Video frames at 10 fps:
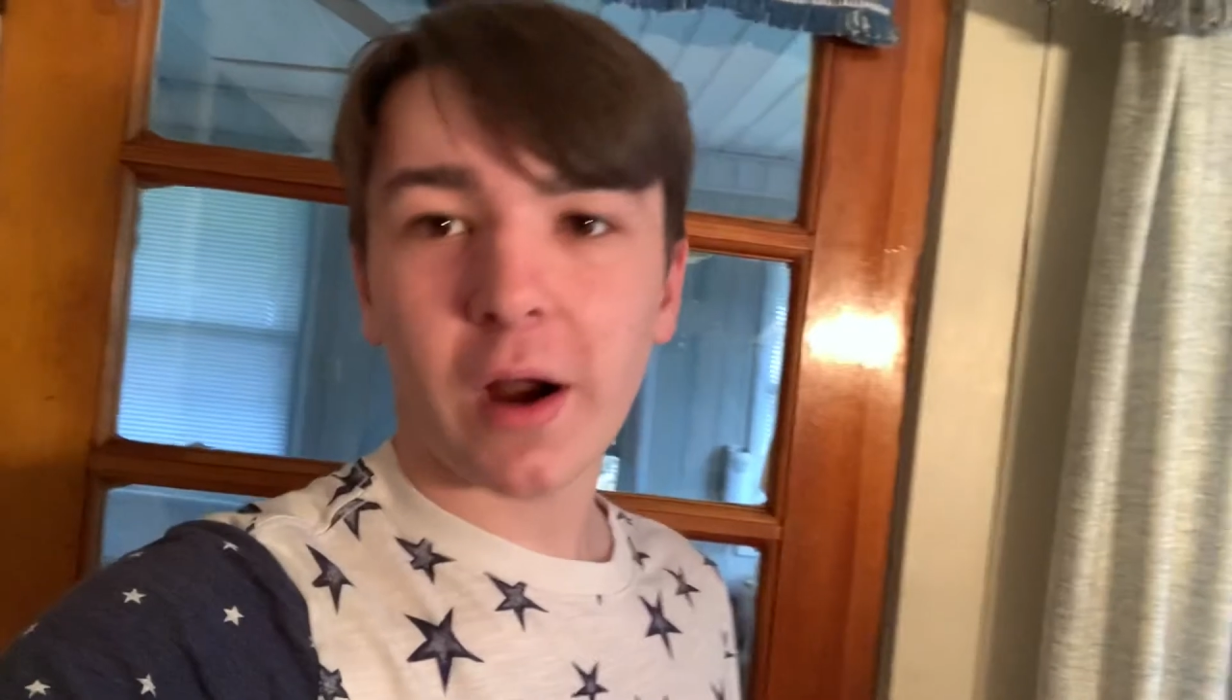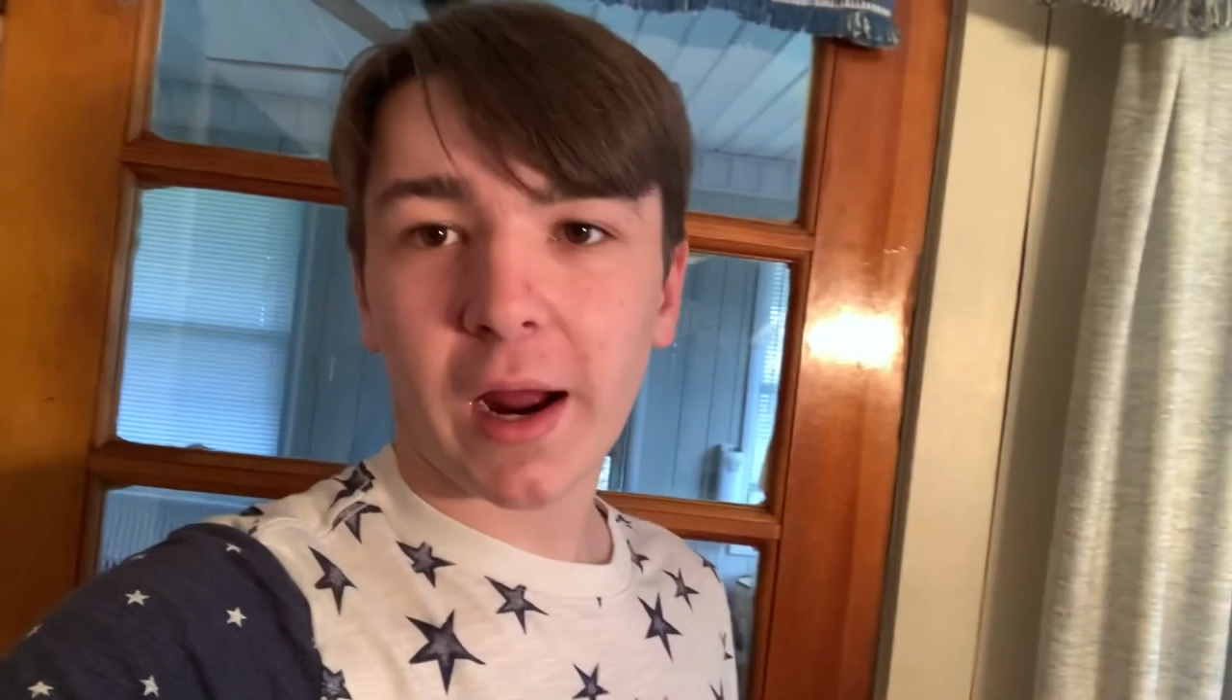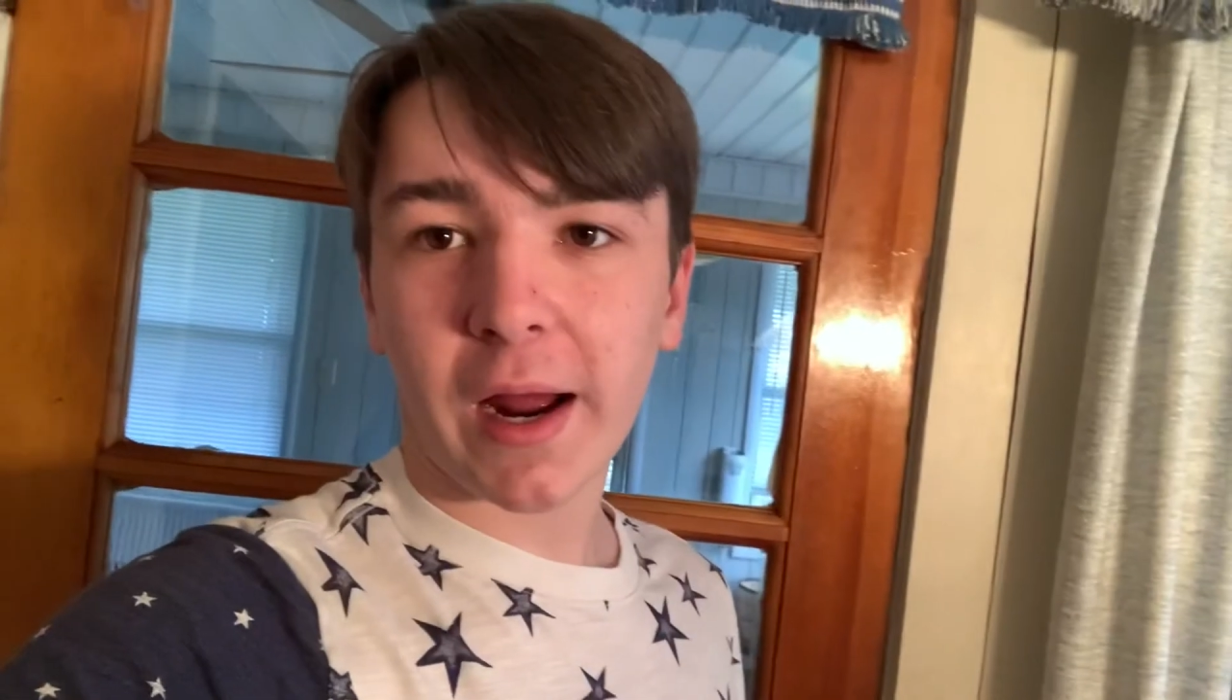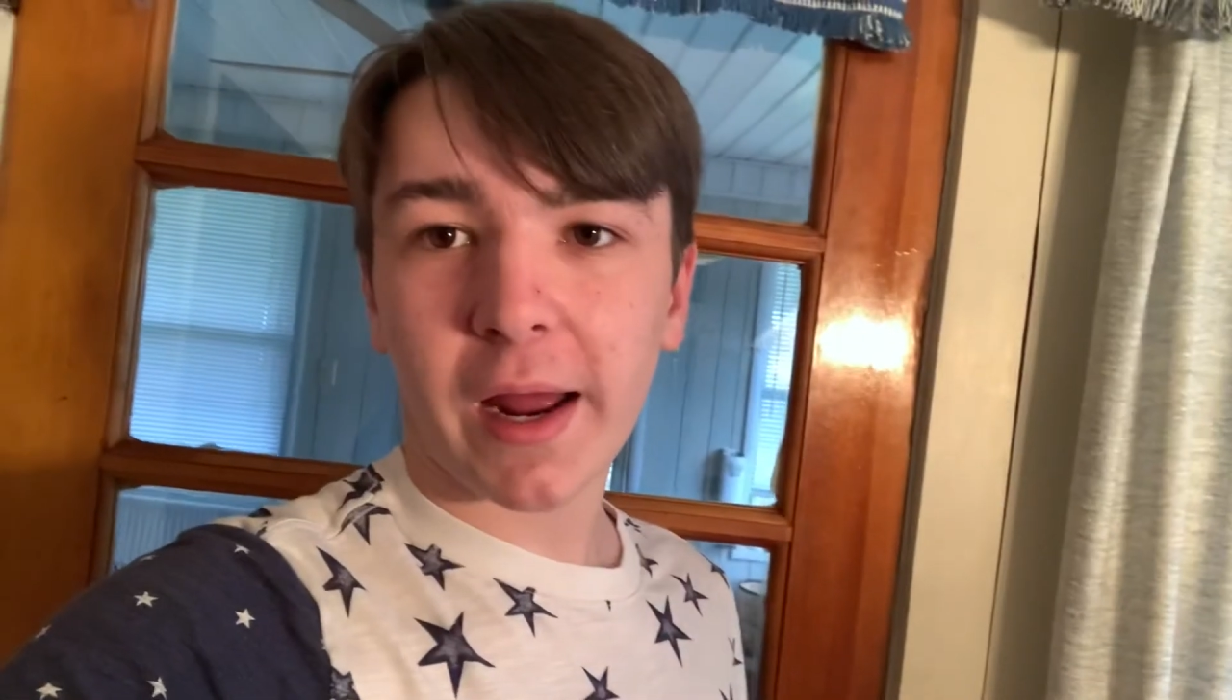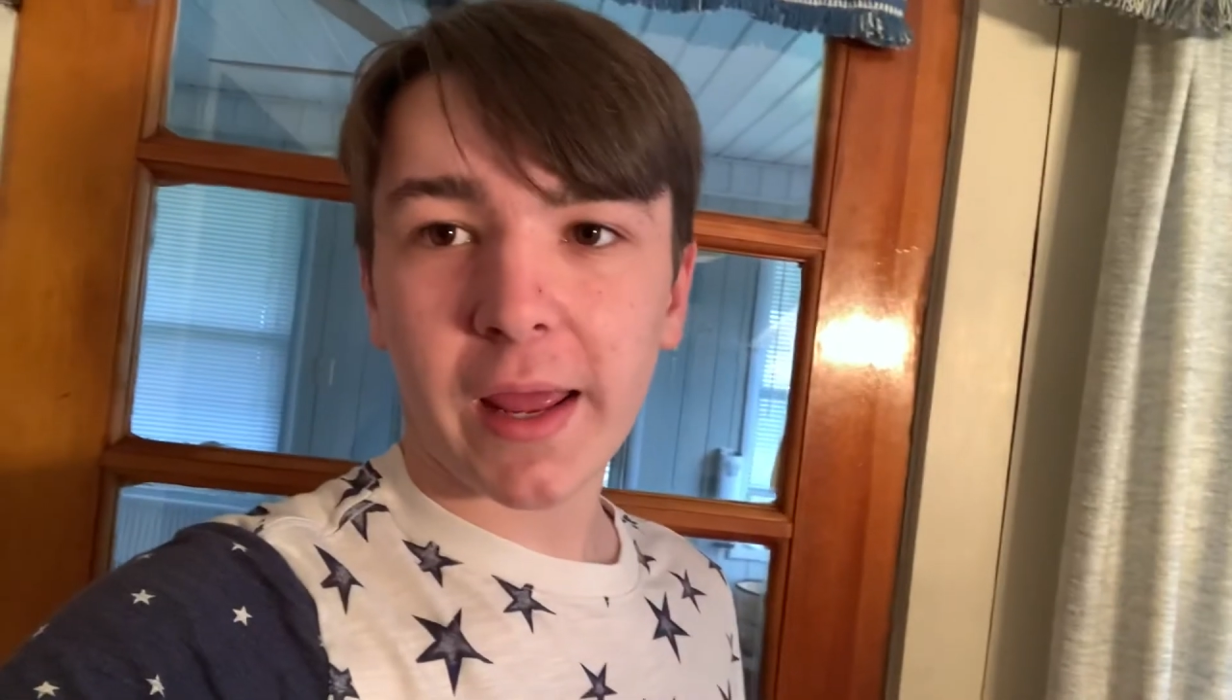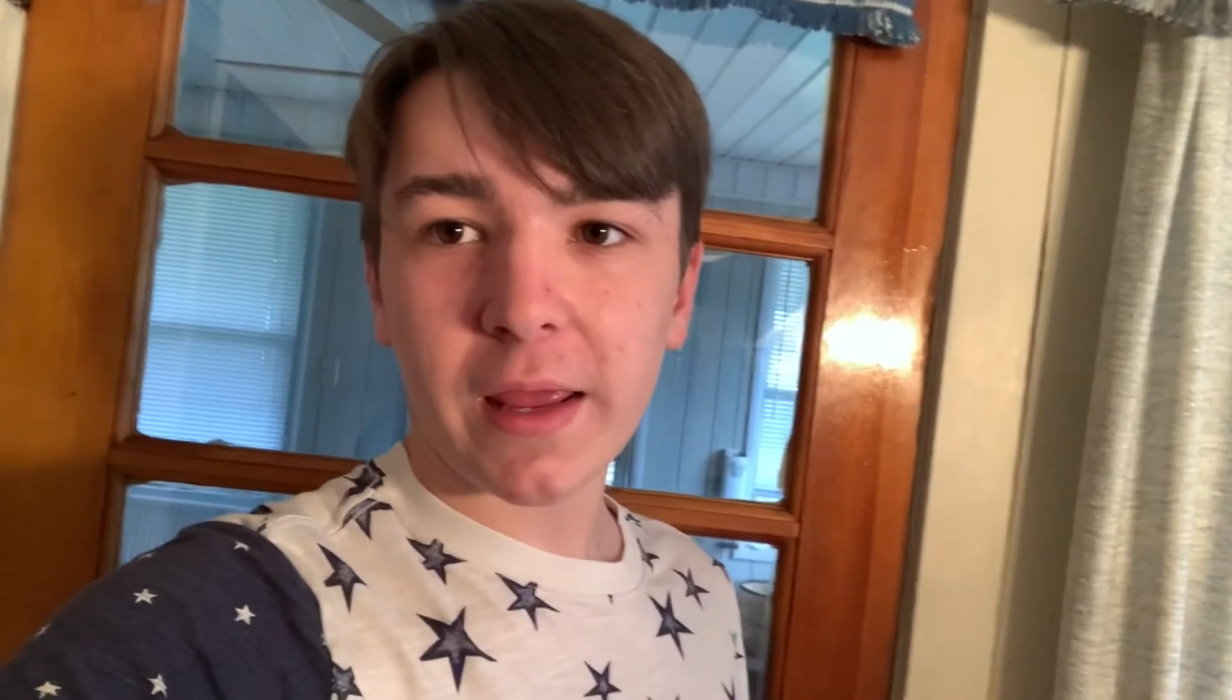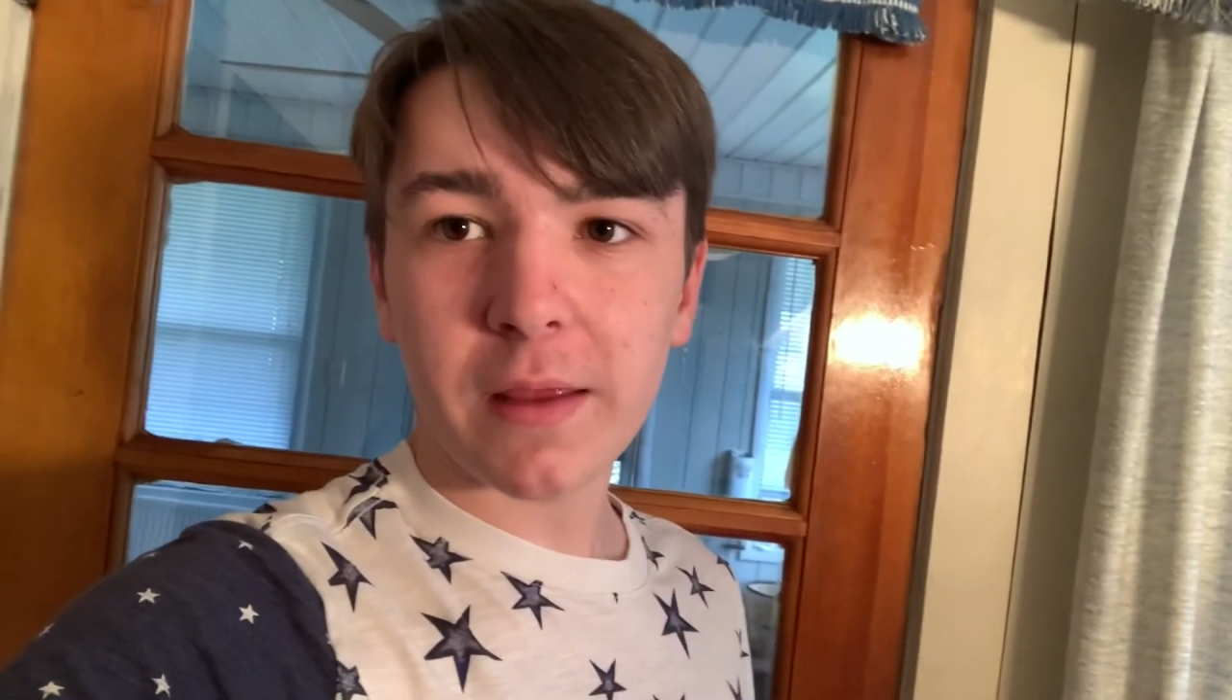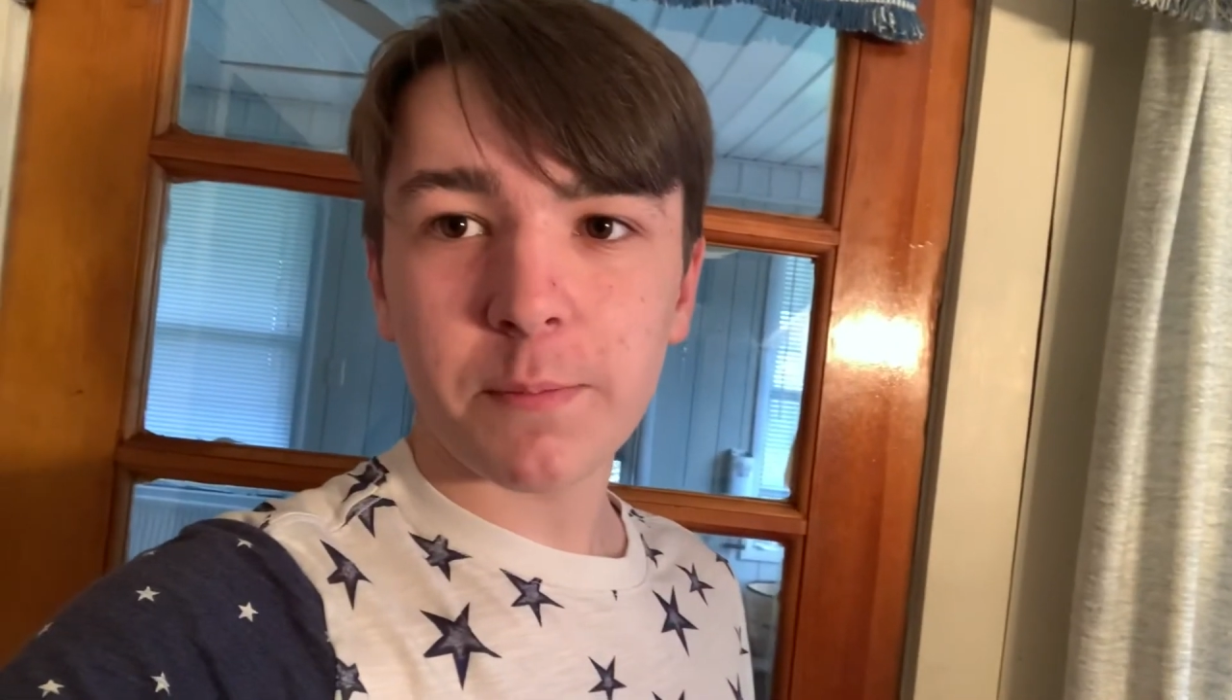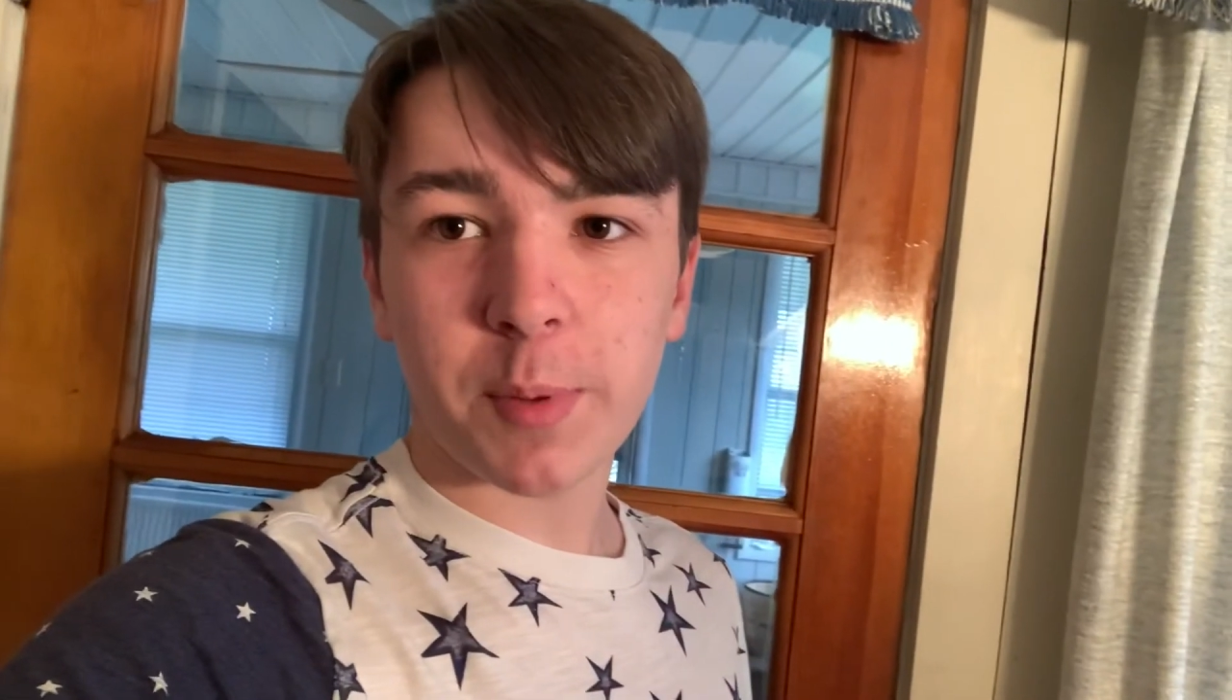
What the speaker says: I